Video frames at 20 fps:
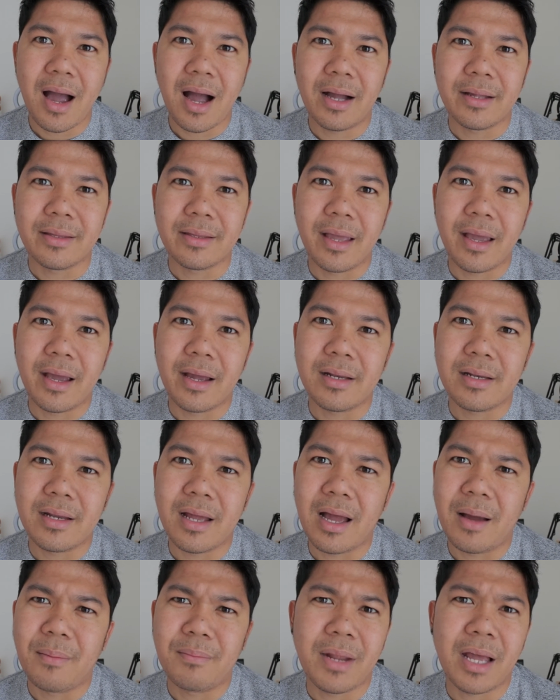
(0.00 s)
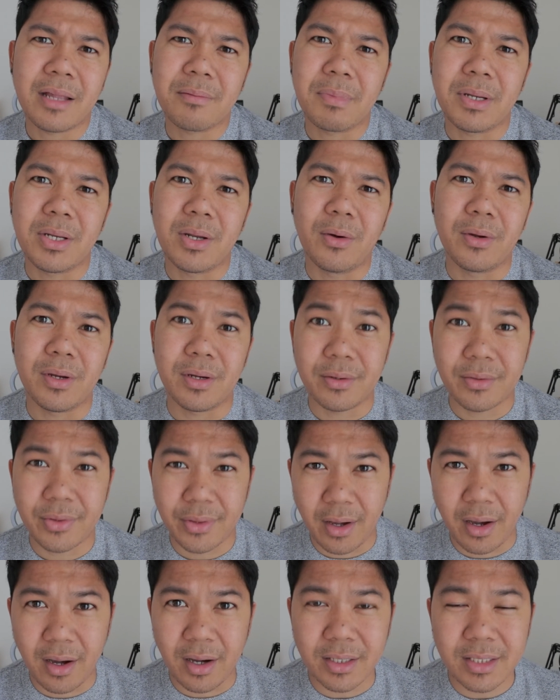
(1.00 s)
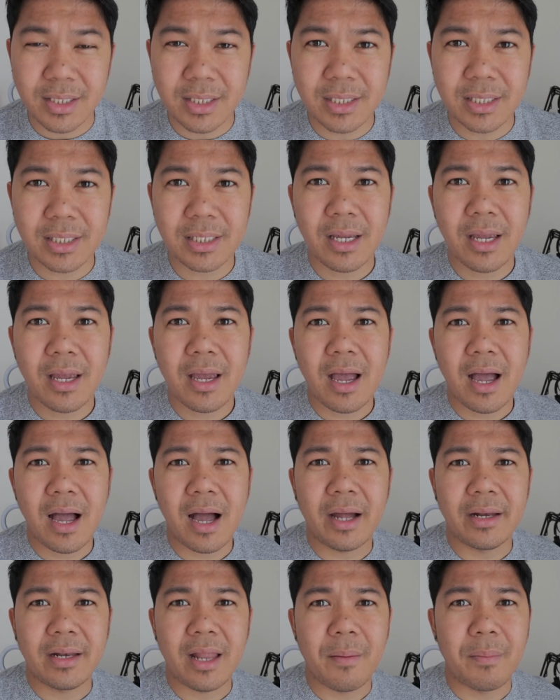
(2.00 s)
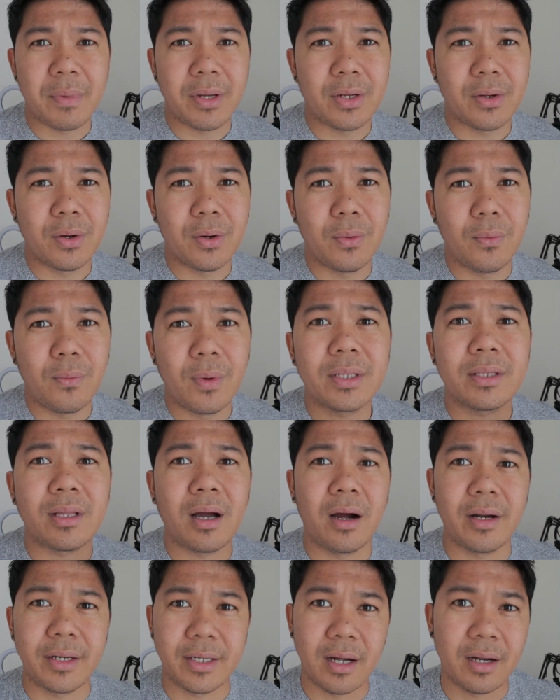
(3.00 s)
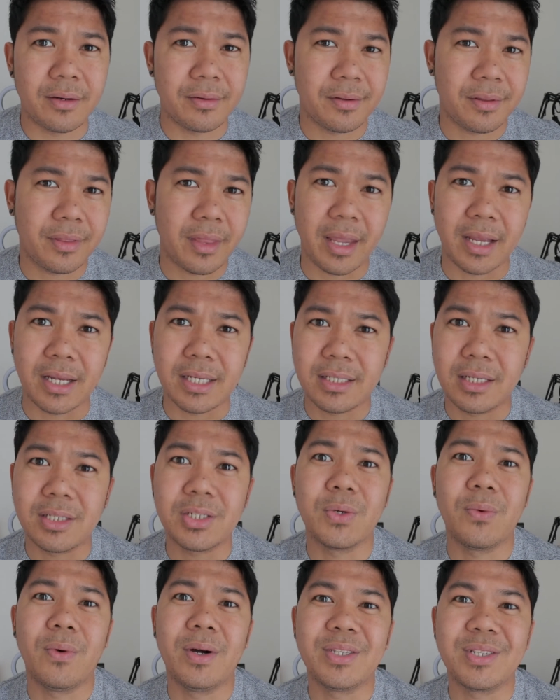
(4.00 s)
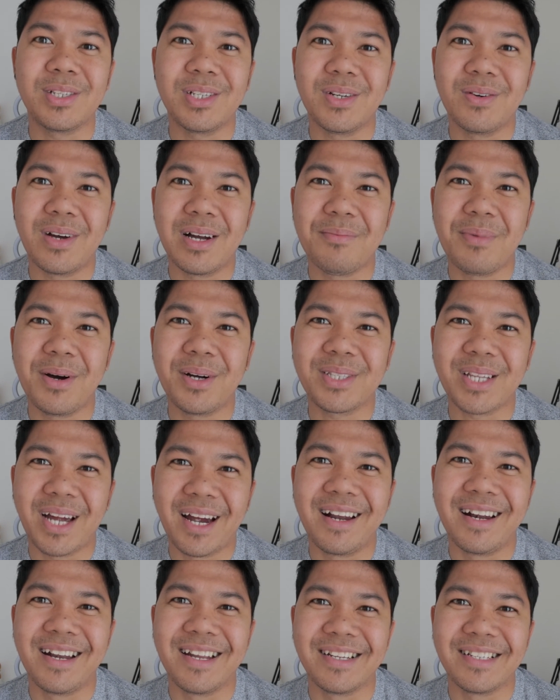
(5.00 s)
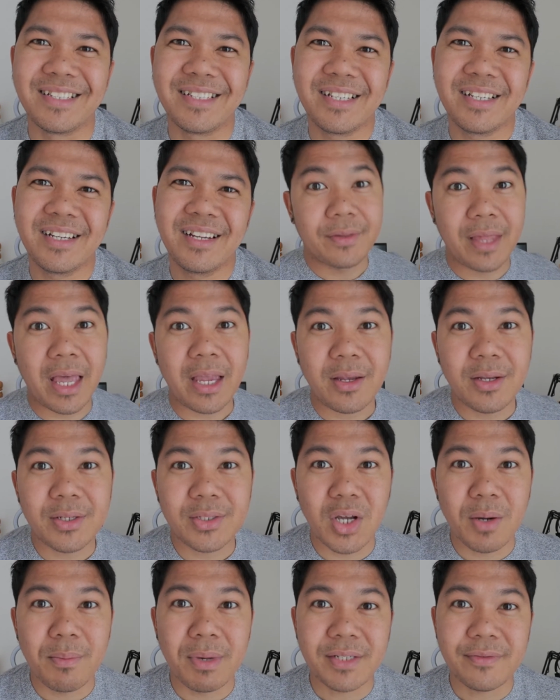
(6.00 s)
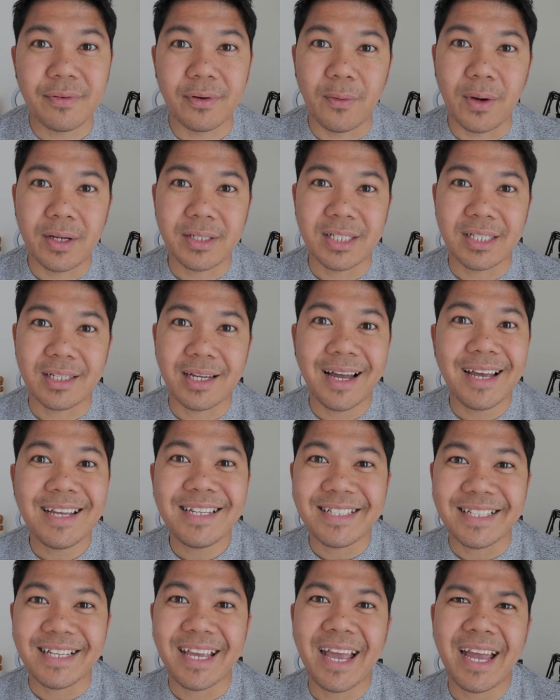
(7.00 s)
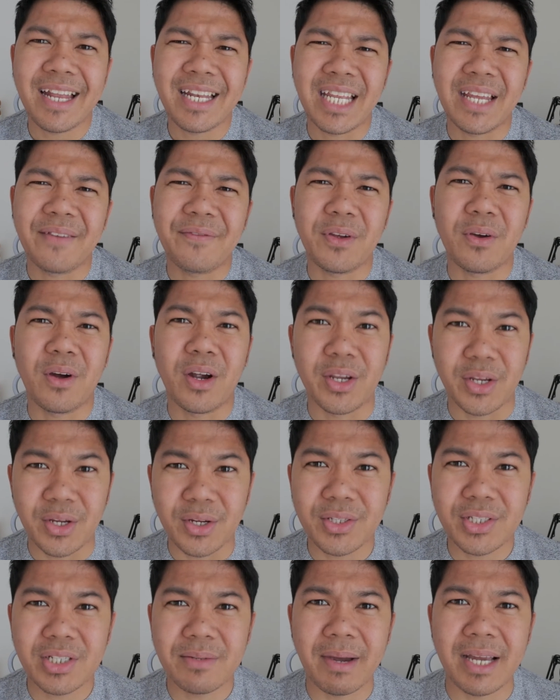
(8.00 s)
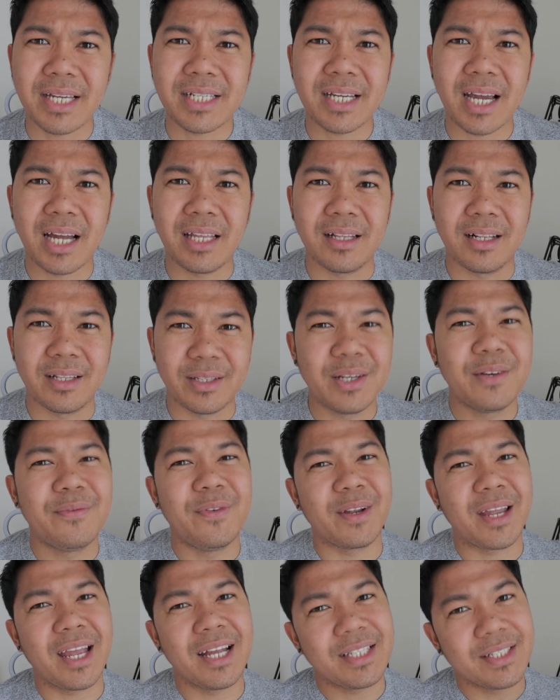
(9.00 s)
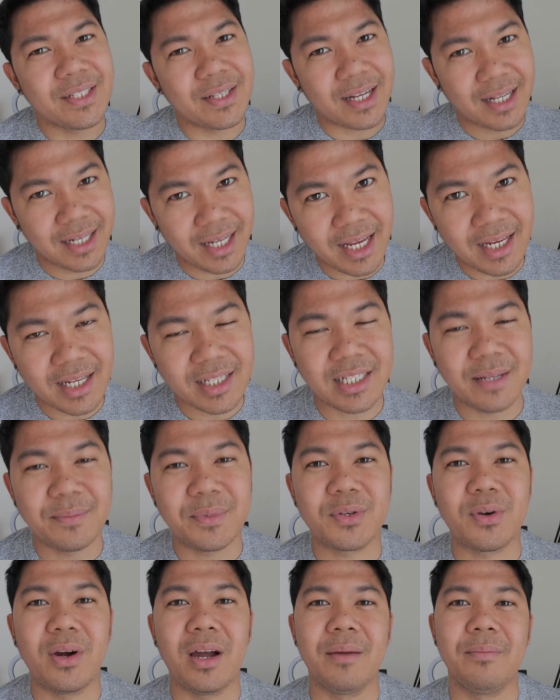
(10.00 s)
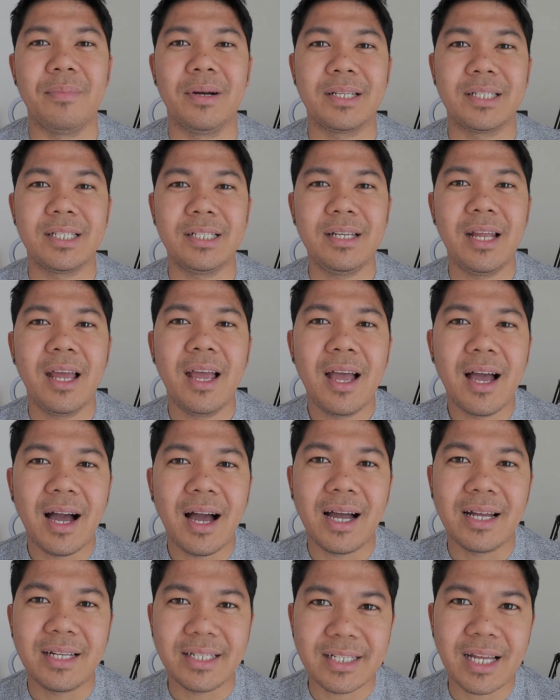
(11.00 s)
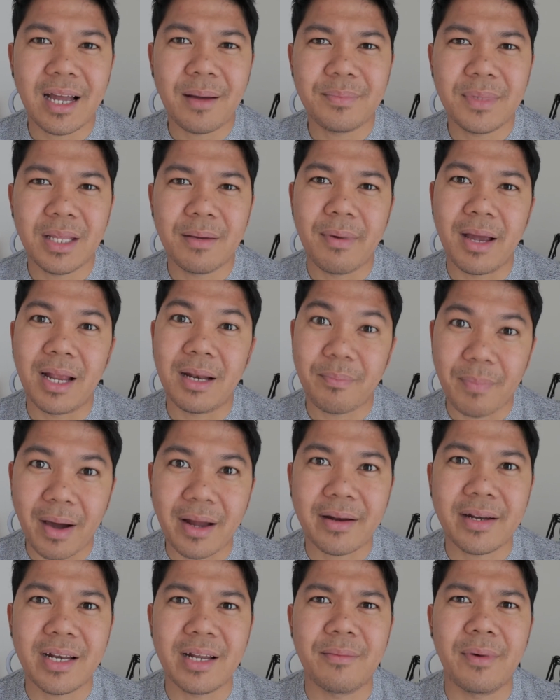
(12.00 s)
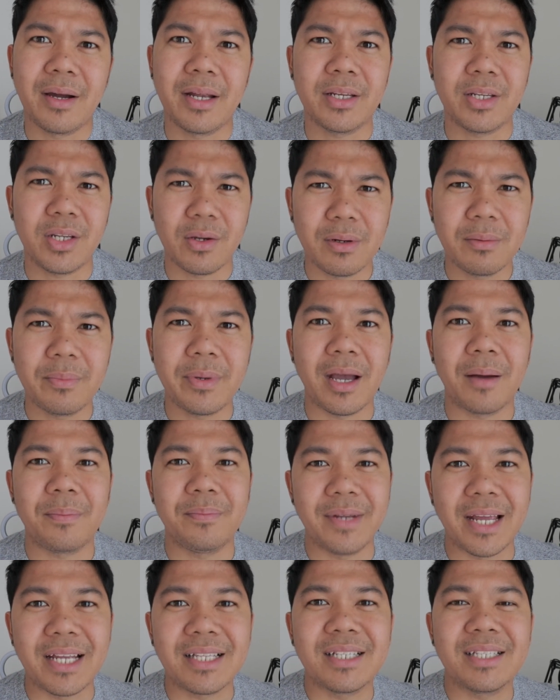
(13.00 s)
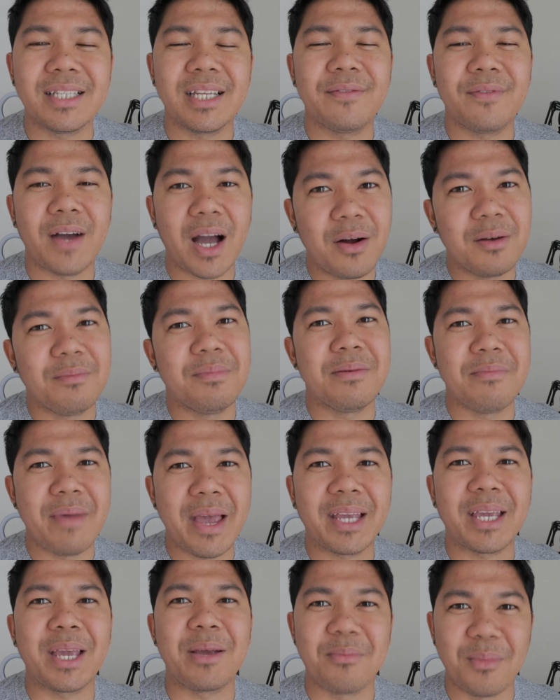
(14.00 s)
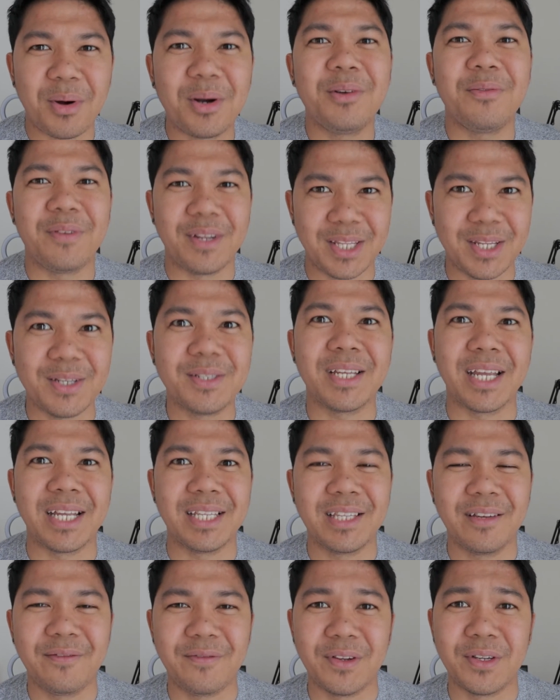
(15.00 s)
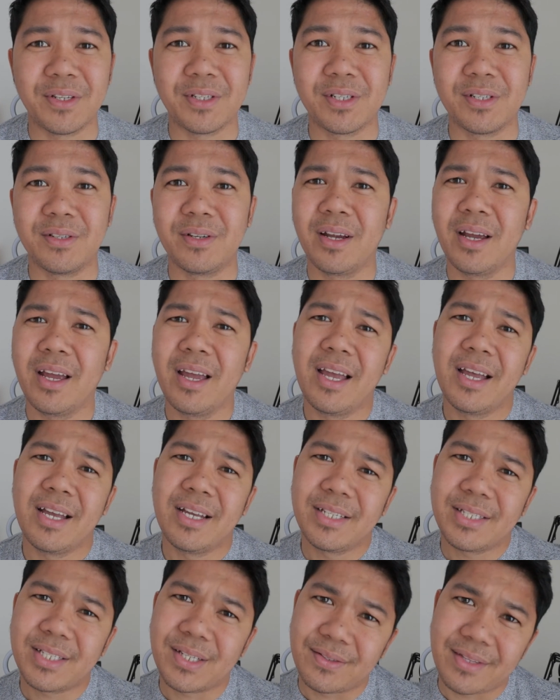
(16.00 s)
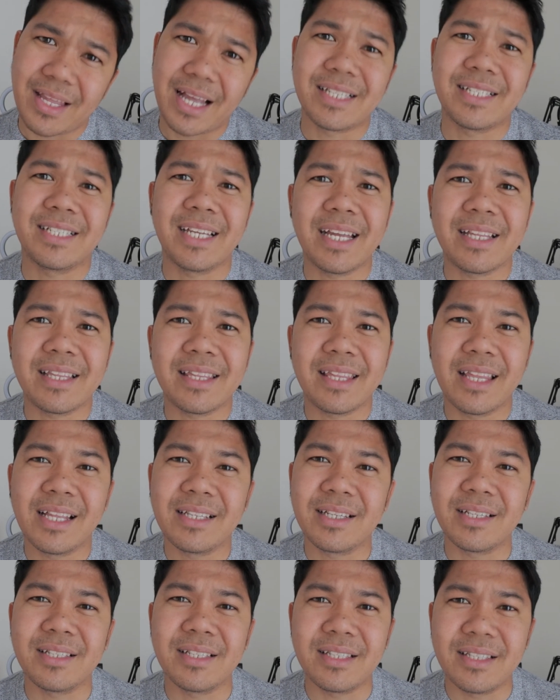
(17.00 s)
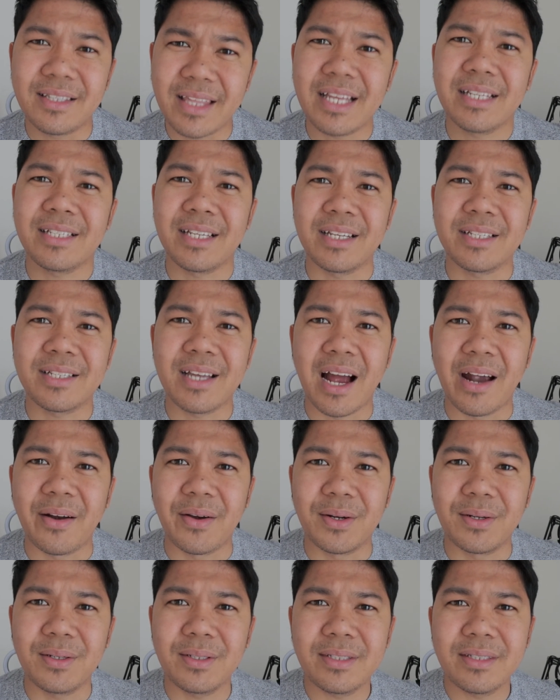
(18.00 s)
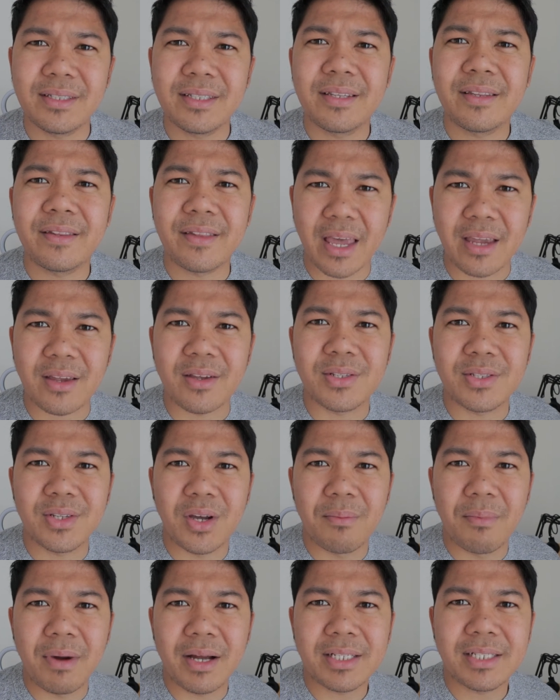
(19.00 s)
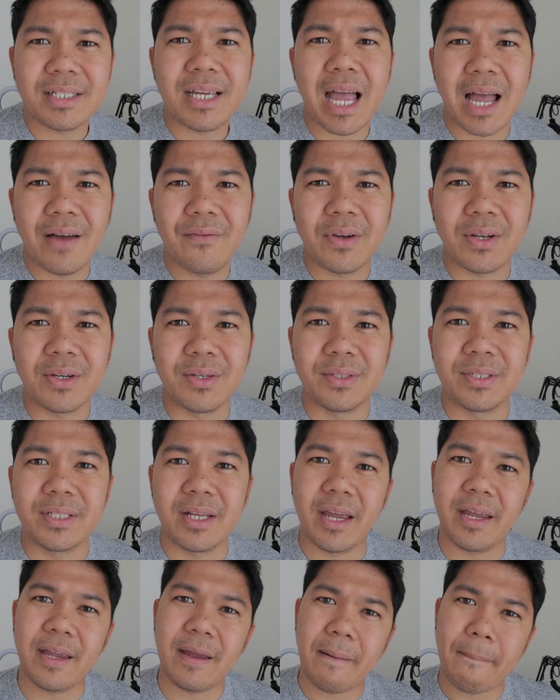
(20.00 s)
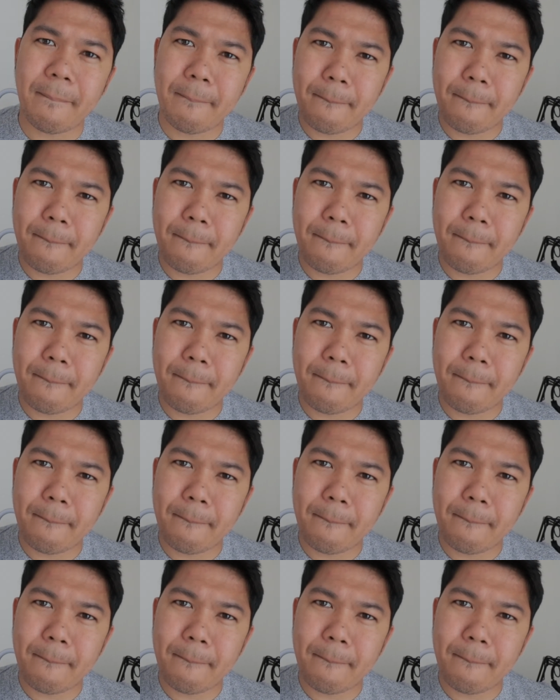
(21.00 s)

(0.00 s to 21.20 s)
and then let me know your thoughts and let me know what are the other things that you want to know about Ireland. So thank you so much for watching, guys. Again, if you are new to my channel, don't forget to click the subscribe button and tap the bell para naman you will be updated if I will be making more videos in the future. So that's it. This is Harold. Thank you so much. Have a good day.